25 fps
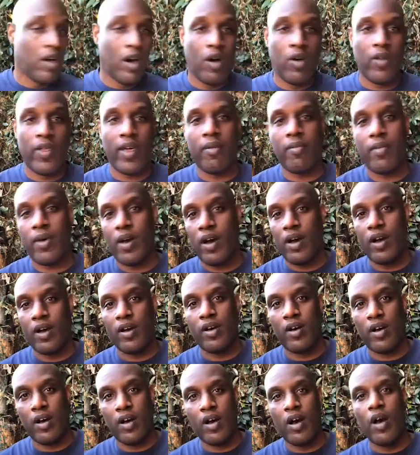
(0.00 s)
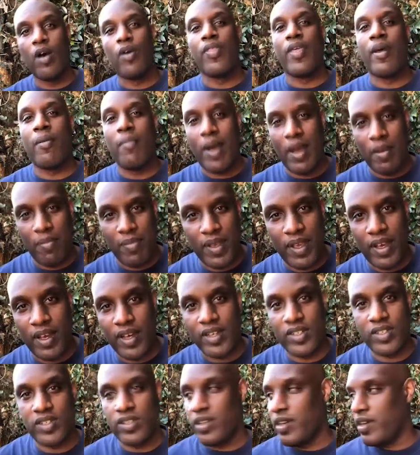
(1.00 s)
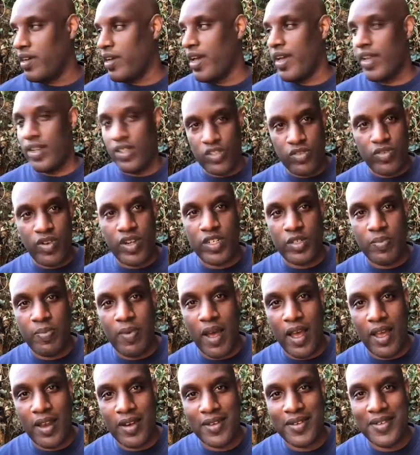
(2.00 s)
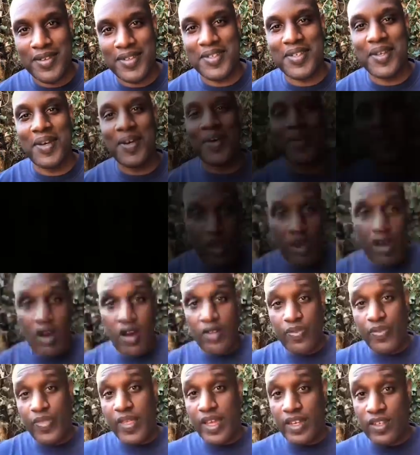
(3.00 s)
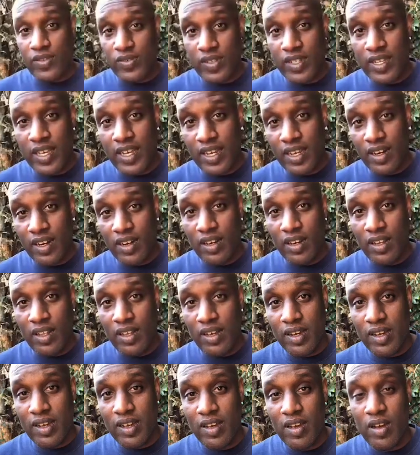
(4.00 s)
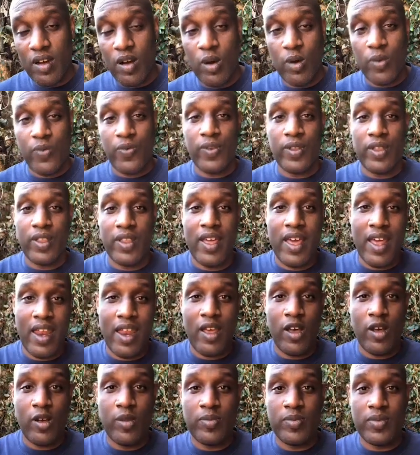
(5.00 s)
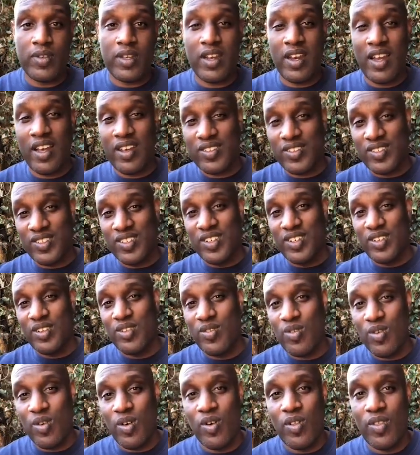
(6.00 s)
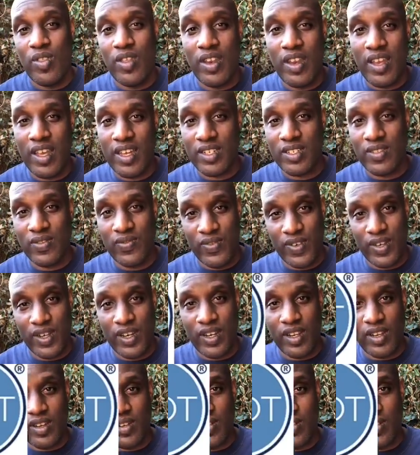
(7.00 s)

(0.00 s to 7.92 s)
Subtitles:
Oh, that might be us at StretchSPOT. So, all right, thanks for taking a look. Hopefully that helped, and I'll see you on the next video.